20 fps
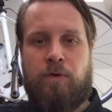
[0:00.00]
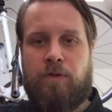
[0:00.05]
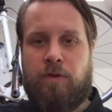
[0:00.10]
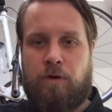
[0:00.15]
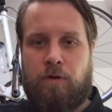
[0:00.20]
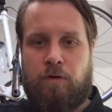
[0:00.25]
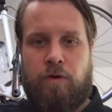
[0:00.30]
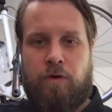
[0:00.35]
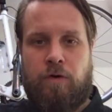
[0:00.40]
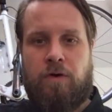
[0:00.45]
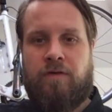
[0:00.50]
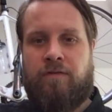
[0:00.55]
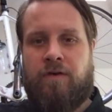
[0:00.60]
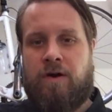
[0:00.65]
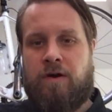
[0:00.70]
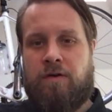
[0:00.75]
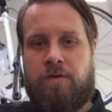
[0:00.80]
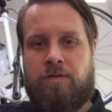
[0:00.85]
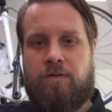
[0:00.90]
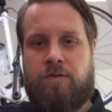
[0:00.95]
with the
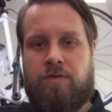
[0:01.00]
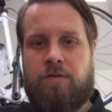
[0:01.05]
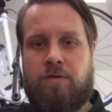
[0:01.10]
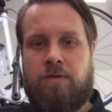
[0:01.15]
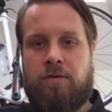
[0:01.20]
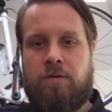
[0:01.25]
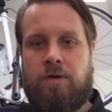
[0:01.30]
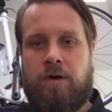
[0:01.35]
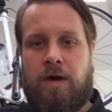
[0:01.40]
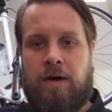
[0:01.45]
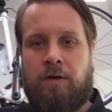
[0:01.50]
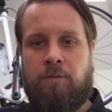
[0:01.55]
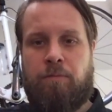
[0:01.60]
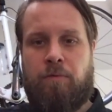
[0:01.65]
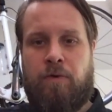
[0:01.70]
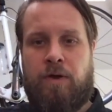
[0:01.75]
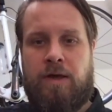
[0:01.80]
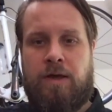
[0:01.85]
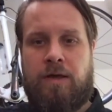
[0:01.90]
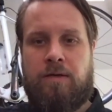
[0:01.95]
coronavirus
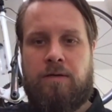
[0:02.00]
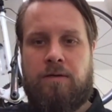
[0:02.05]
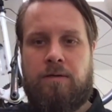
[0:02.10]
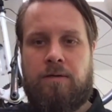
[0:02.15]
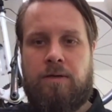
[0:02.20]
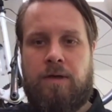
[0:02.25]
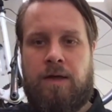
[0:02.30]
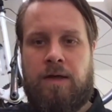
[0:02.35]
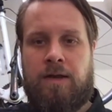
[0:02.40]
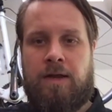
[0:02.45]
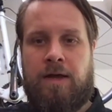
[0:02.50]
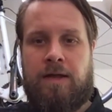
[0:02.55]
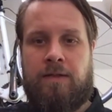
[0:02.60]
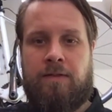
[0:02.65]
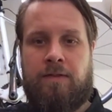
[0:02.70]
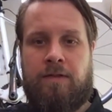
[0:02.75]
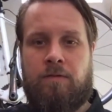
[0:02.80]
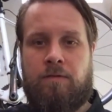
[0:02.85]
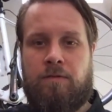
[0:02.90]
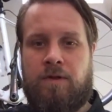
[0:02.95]
outbreak
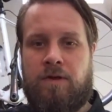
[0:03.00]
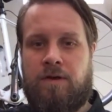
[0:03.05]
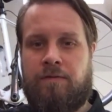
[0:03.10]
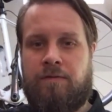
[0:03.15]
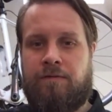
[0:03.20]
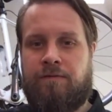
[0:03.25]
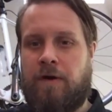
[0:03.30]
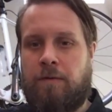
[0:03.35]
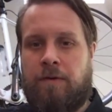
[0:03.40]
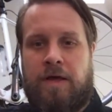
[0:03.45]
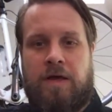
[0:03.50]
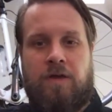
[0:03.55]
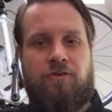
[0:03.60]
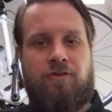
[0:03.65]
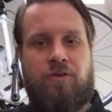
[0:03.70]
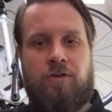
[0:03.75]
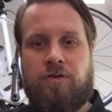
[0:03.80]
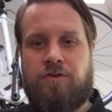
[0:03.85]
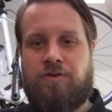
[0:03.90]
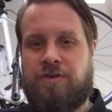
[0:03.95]
and the
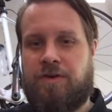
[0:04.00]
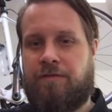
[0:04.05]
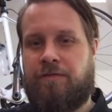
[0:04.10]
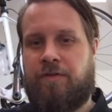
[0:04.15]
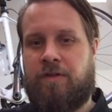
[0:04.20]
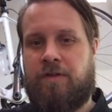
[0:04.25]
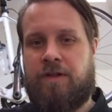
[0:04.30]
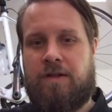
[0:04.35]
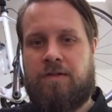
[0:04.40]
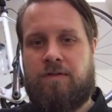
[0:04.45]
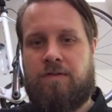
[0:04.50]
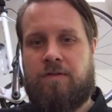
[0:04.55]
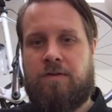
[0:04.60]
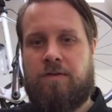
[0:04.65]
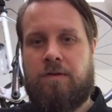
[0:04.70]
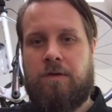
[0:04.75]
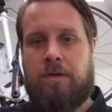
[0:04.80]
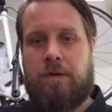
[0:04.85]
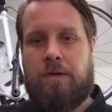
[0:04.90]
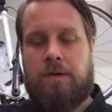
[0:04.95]
foundational shift
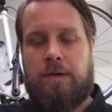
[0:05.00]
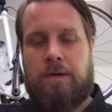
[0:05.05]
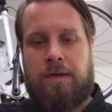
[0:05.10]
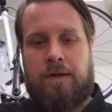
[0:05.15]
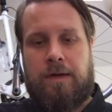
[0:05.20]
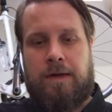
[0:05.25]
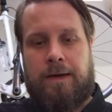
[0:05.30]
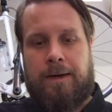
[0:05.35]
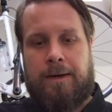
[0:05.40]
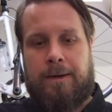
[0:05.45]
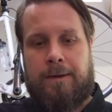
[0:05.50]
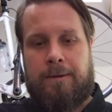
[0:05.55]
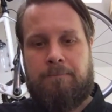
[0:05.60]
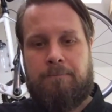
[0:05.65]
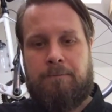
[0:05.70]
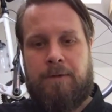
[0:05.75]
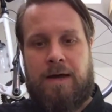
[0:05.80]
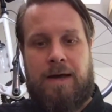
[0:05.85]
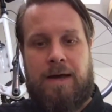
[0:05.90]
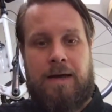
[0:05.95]
that's
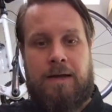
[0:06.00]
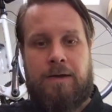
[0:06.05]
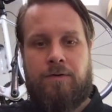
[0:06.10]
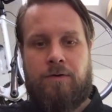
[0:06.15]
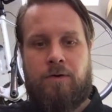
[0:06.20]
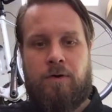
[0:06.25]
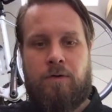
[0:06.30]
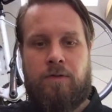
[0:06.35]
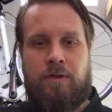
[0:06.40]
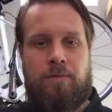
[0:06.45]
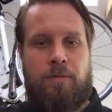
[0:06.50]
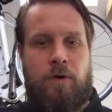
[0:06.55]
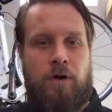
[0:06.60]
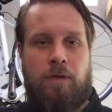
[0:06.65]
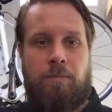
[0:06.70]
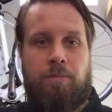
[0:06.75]
had on the